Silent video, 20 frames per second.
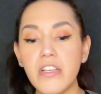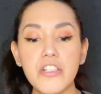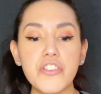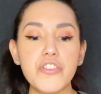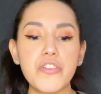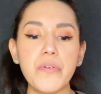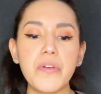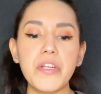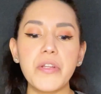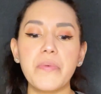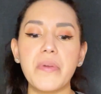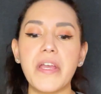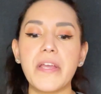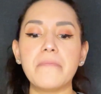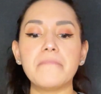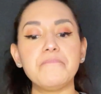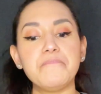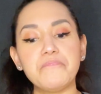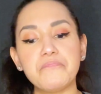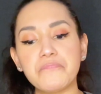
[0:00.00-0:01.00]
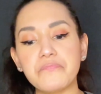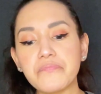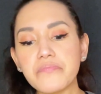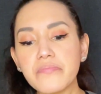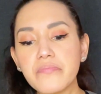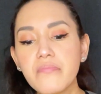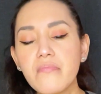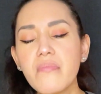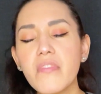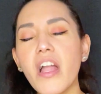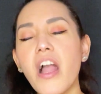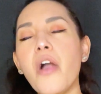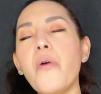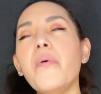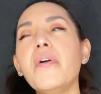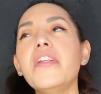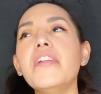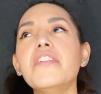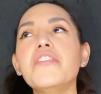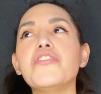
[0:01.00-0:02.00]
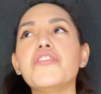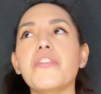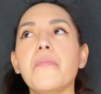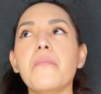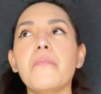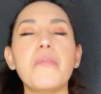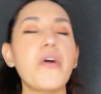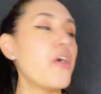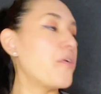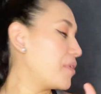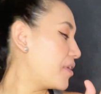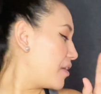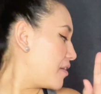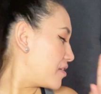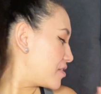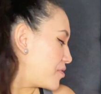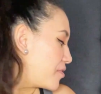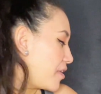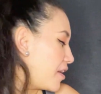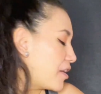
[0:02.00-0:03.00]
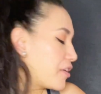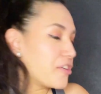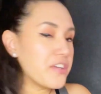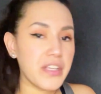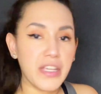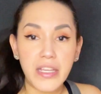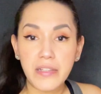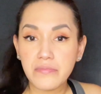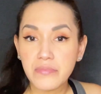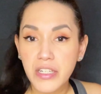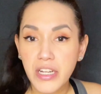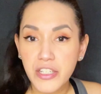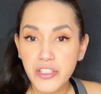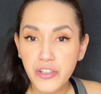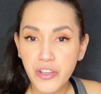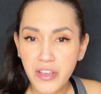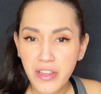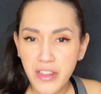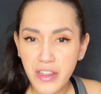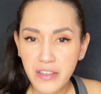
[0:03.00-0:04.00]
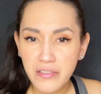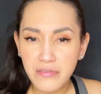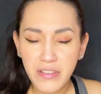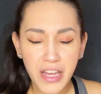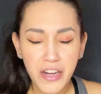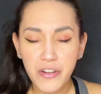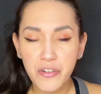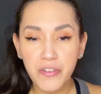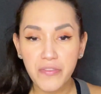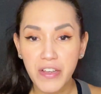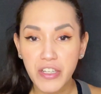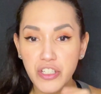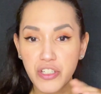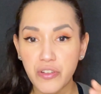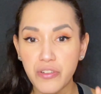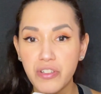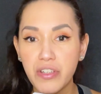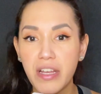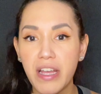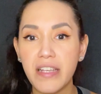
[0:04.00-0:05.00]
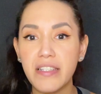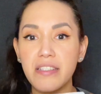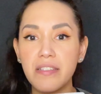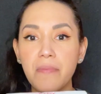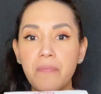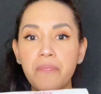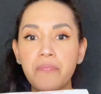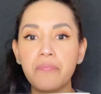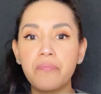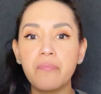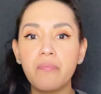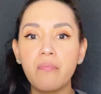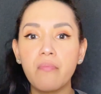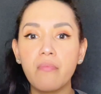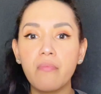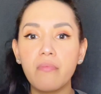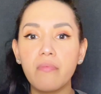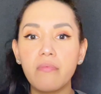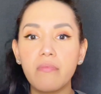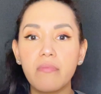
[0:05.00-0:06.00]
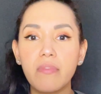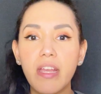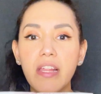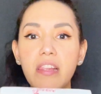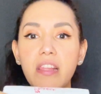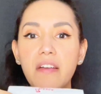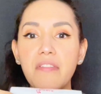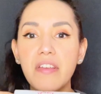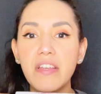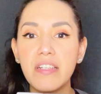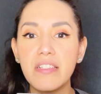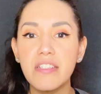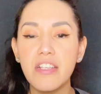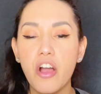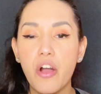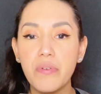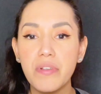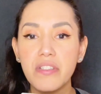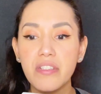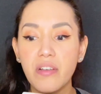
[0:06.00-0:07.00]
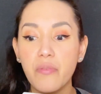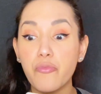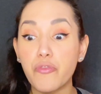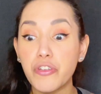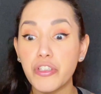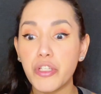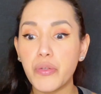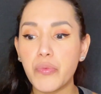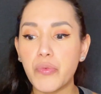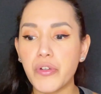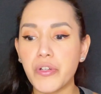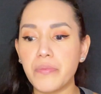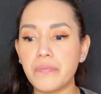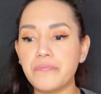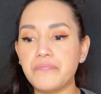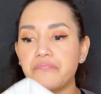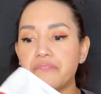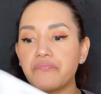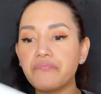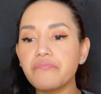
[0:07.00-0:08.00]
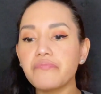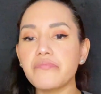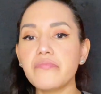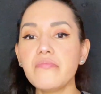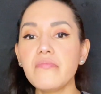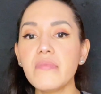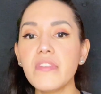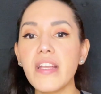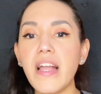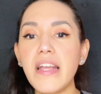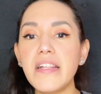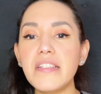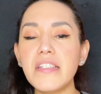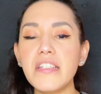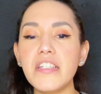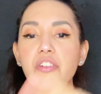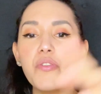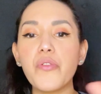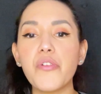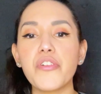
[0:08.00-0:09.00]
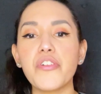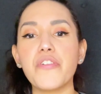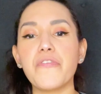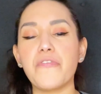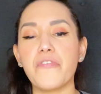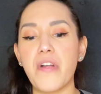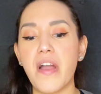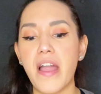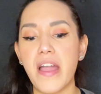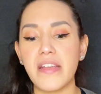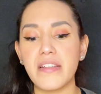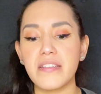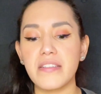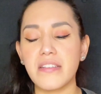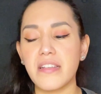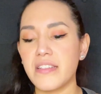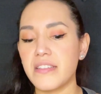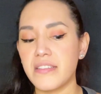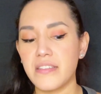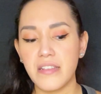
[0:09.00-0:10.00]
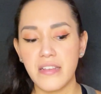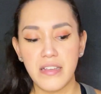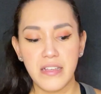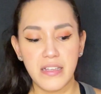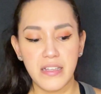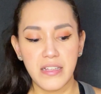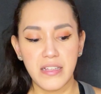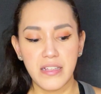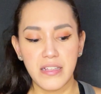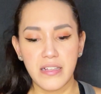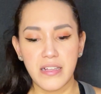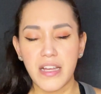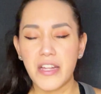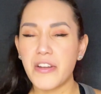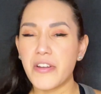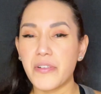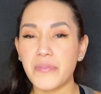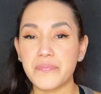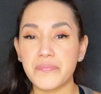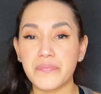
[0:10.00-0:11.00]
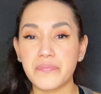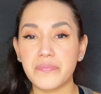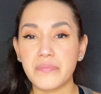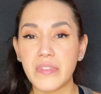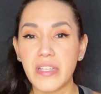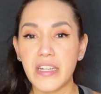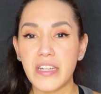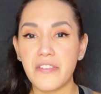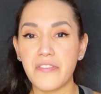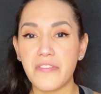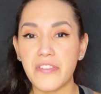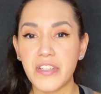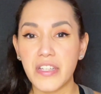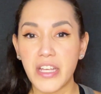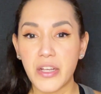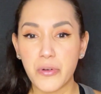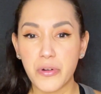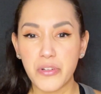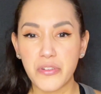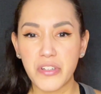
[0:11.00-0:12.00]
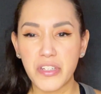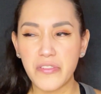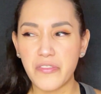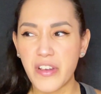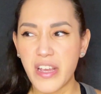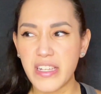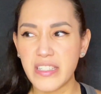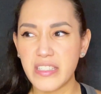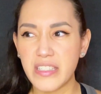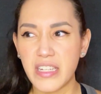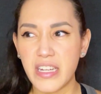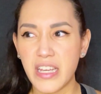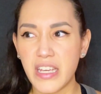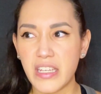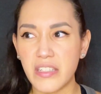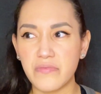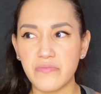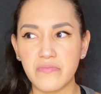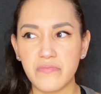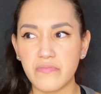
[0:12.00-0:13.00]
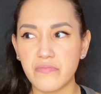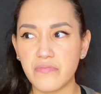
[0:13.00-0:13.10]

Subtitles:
So anyway, I wanted to jump. Oh, and I also got a cookie. Did I show you? I don't know if I showed you guys. I love it because they always come really warm. I didn't order fries because, I don't know. I didn't feel like ordering fries today.